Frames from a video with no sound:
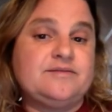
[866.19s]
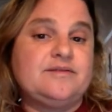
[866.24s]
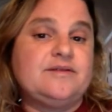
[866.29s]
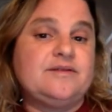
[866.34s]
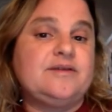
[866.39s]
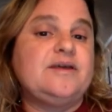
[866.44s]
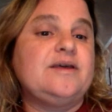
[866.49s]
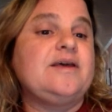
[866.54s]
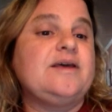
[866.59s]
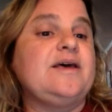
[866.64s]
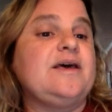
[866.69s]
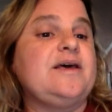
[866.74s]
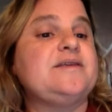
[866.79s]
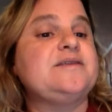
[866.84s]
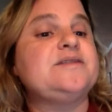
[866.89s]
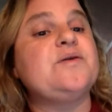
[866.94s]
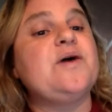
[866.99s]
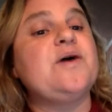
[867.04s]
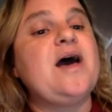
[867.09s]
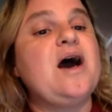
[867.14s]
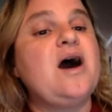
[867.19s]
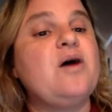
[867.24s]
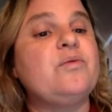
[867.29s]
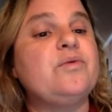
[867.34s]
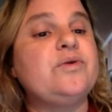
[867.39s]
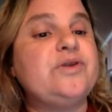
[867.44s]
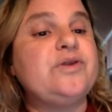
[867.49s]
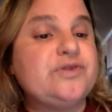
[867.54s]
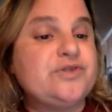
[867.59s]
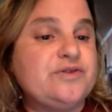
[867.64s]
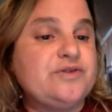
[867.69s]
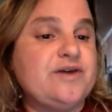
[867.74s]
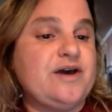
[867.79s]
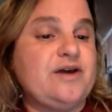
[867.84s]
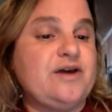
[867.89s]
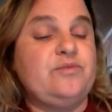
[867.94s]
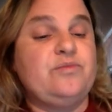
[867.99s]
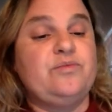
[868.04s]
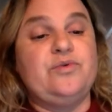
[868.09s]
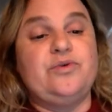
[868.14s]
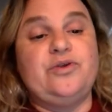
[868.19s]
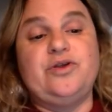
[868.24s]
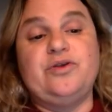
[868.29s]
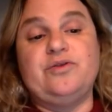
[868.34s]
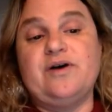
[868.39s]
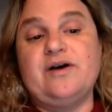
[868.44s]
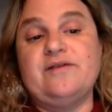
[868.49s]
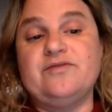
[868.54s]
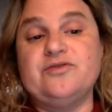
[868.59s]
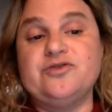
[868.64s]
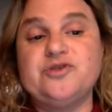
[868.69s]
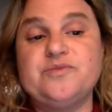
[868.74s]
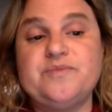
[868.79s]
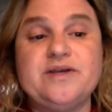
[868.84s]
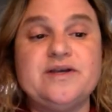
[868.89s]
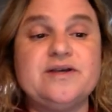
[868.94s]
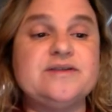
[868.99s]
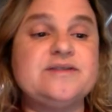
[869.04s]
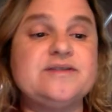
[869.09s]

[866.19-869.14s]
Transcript: And so how will you do that? Will you leverage PLC?